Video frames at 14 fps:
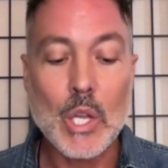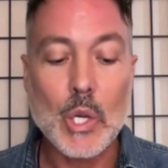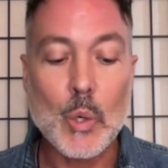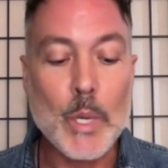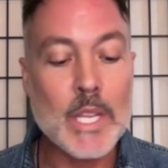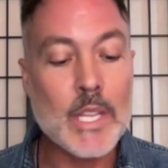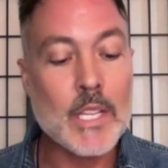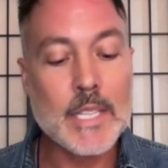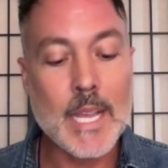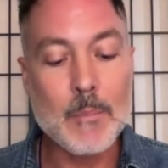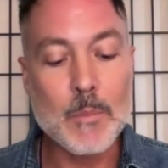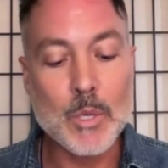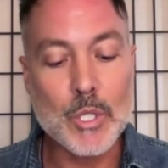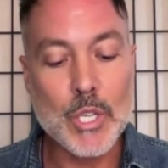
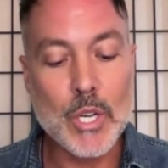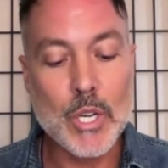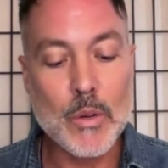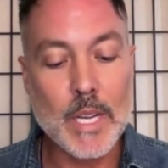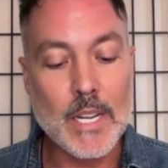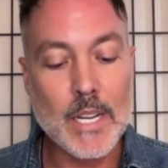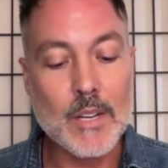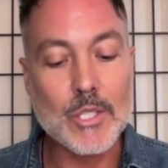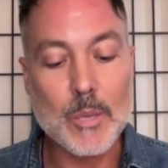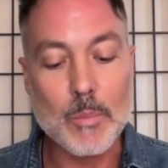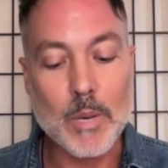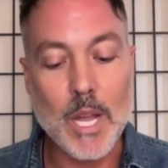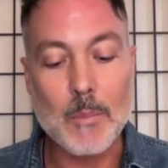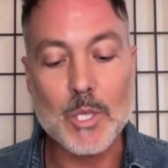Cuídate mucho y nos
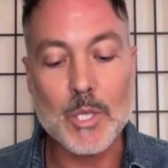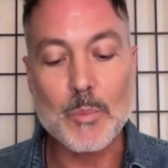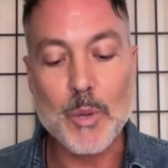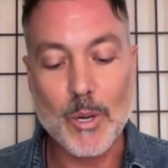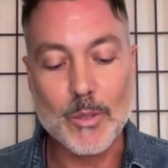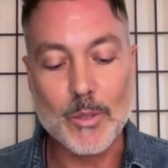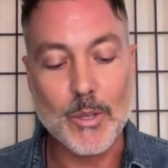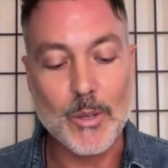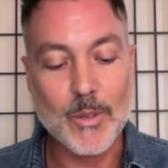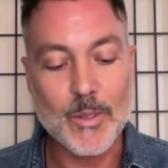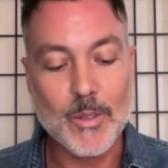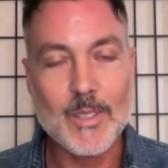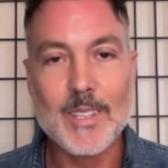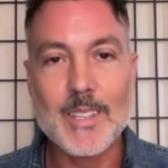hablamos pronto.
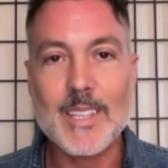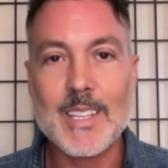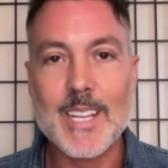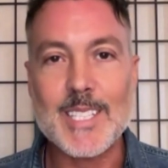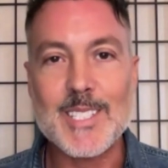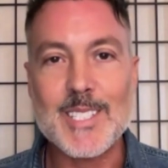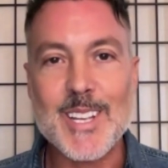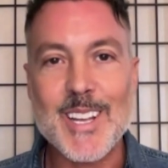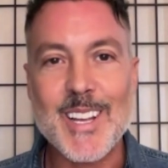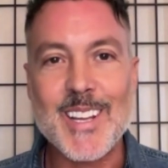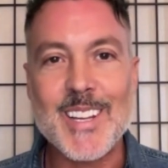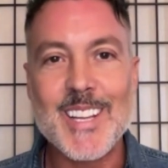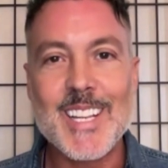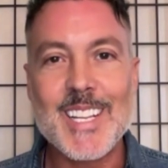That's
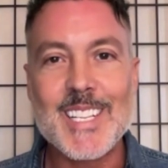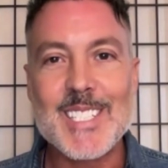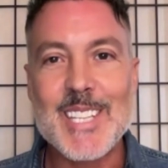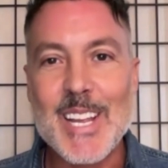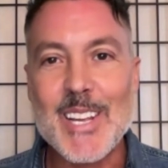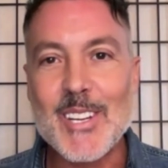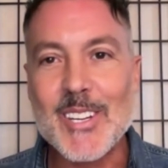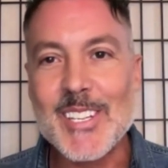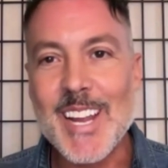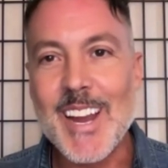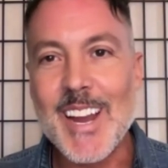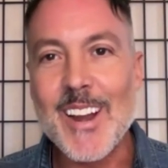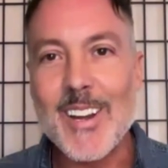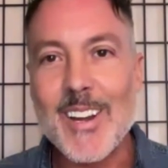take good
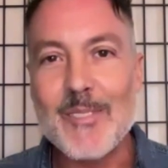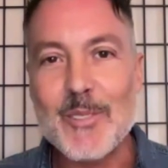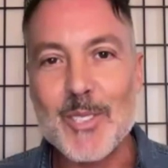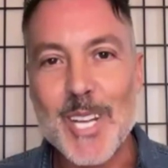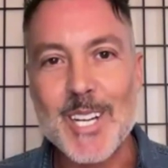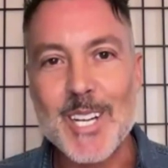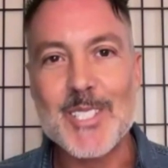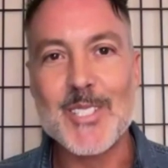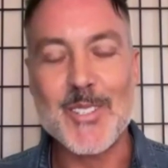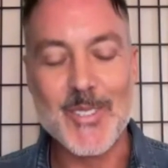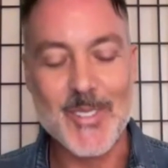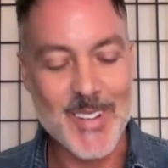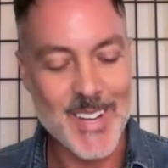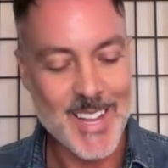care and we'll talk
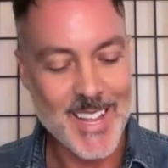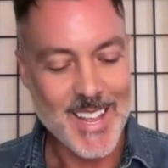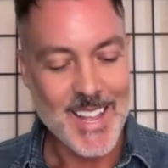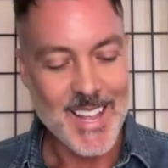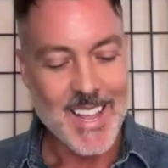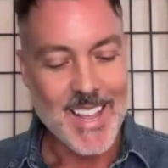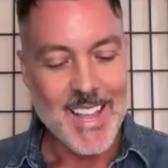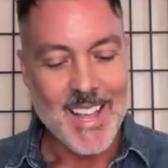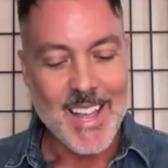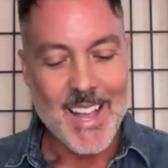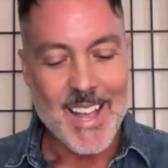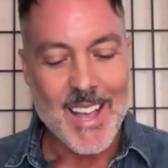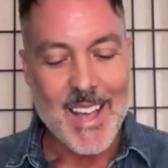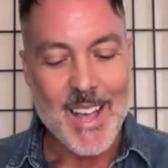soon.
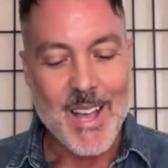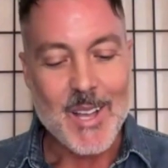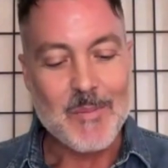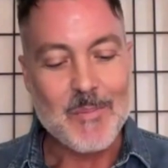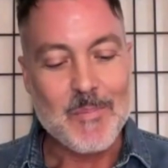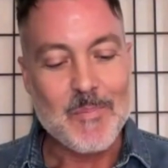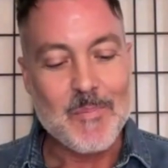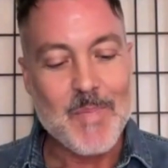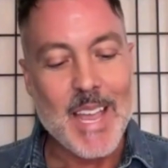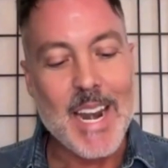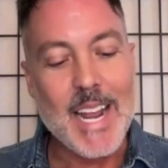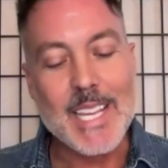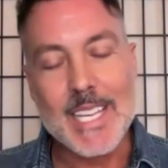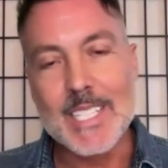And
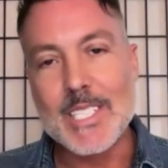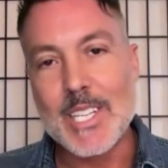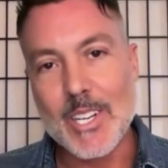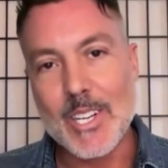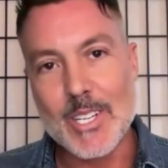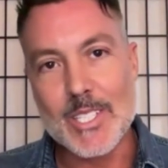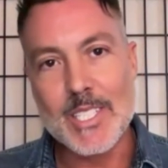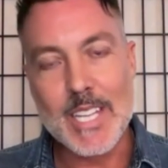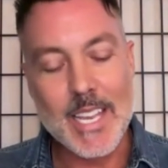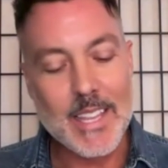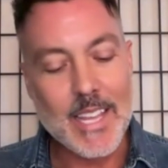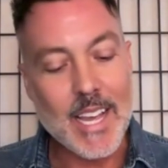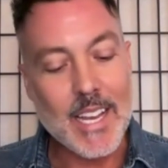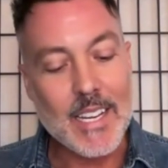I continue to say
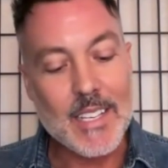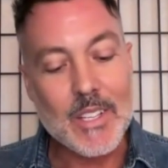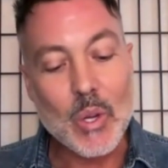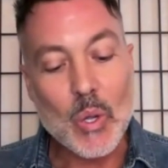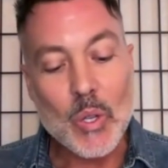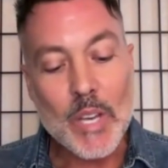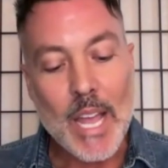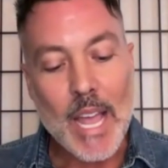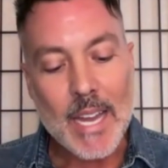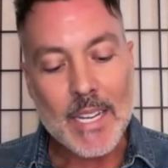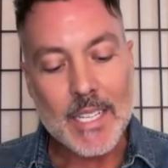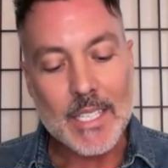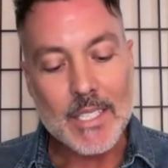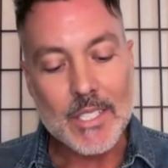that the old
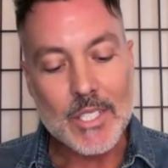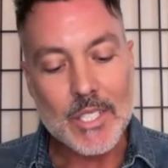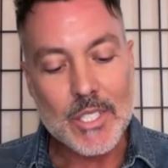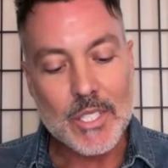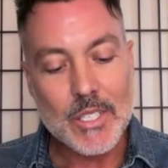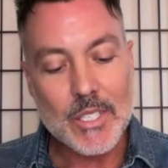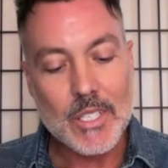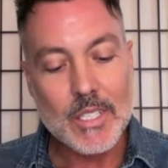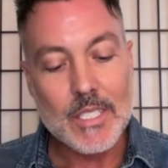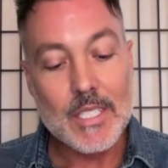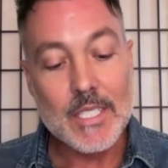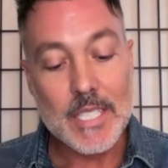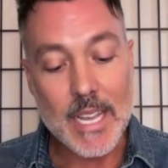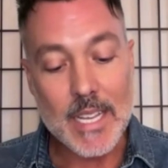adage
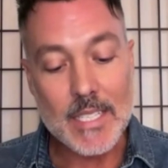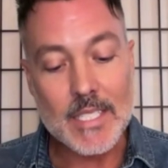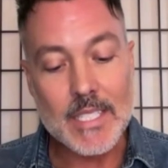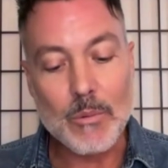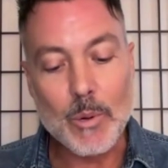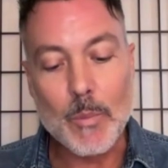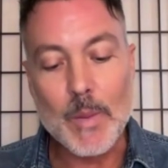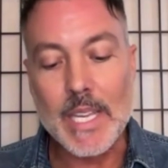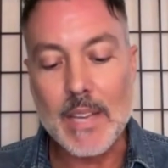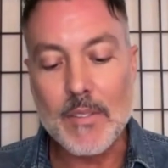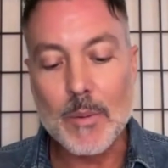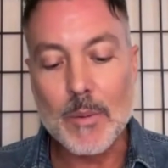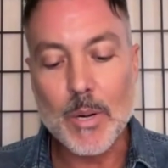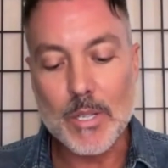says that when we
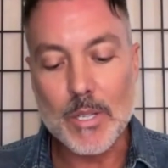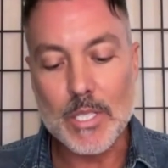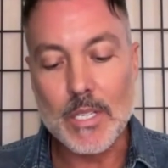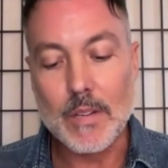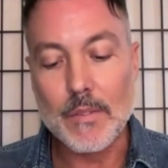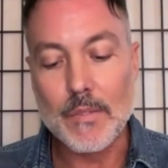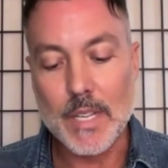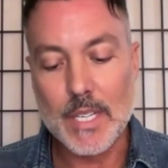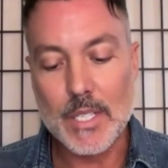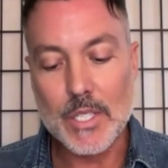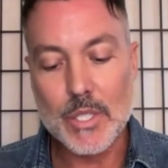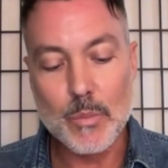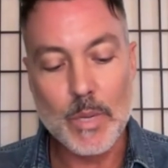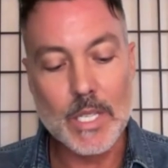give a person a
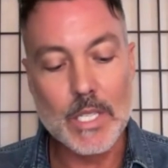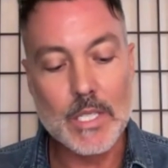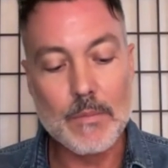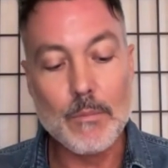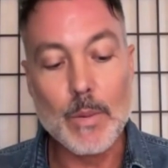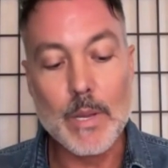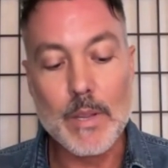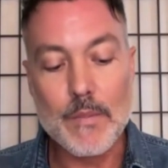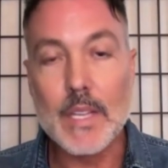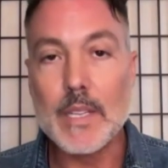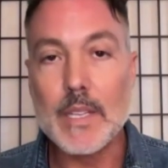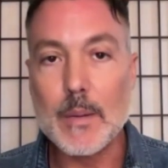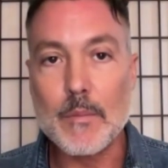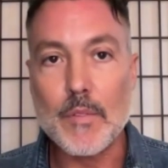fish, we
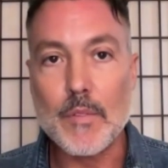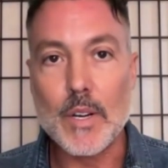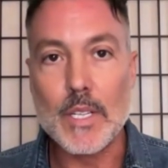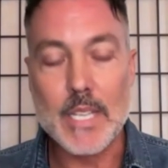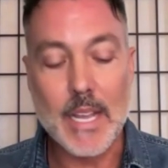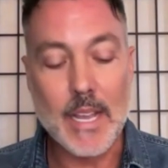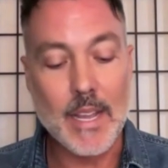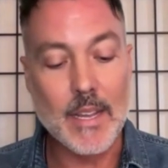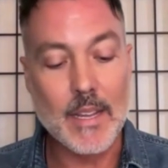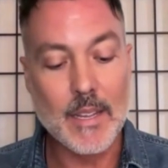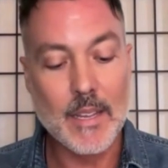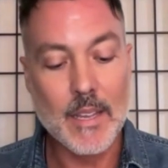feed them for a day.